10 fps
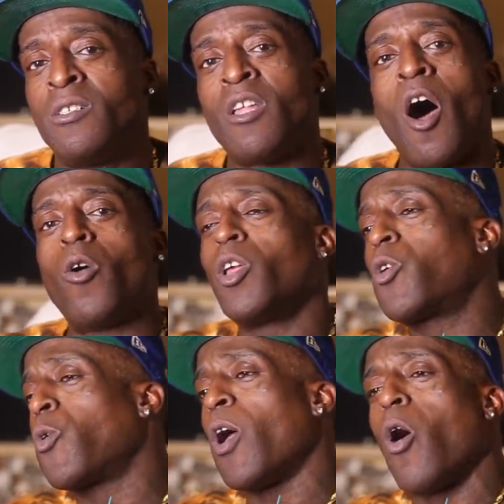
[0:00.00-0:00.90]
The only
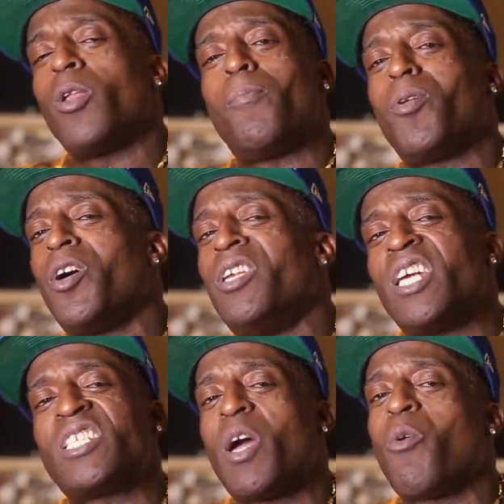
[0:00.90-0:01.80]
only blood
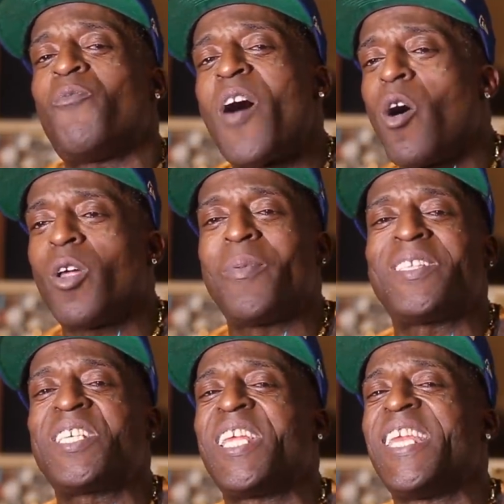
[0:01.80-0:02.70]
niggas that would fall up
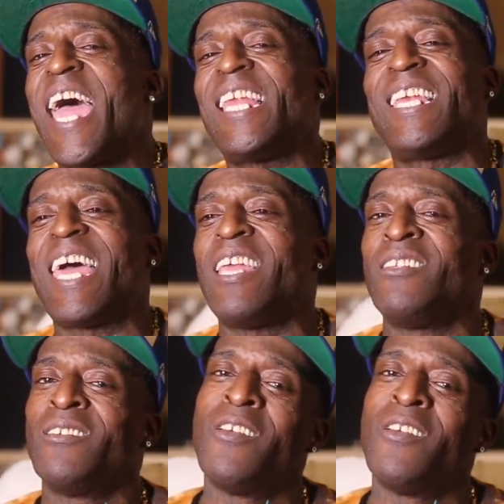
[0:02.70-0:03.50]
into the nighty night